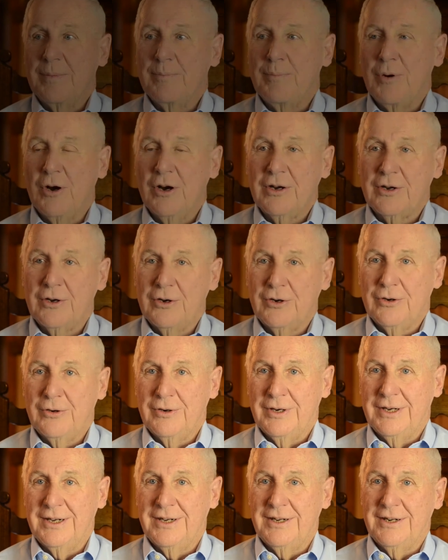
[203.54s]

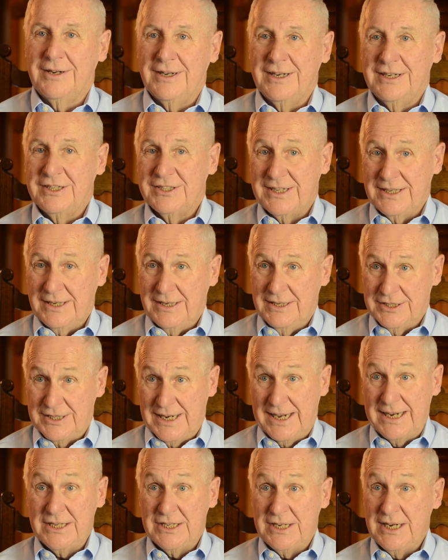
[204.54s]
Parker is
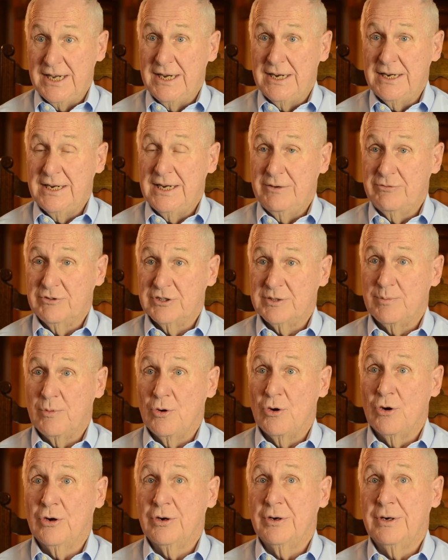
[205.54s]
18. He was
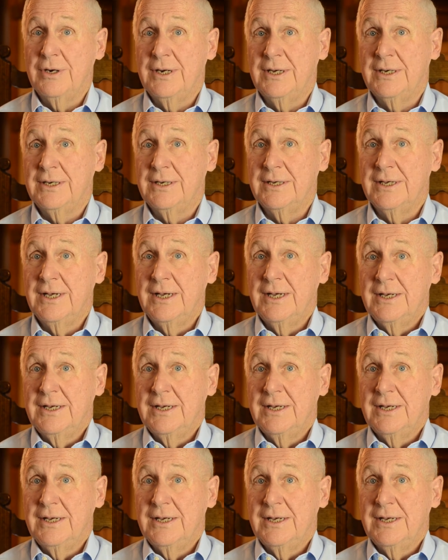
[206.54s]
born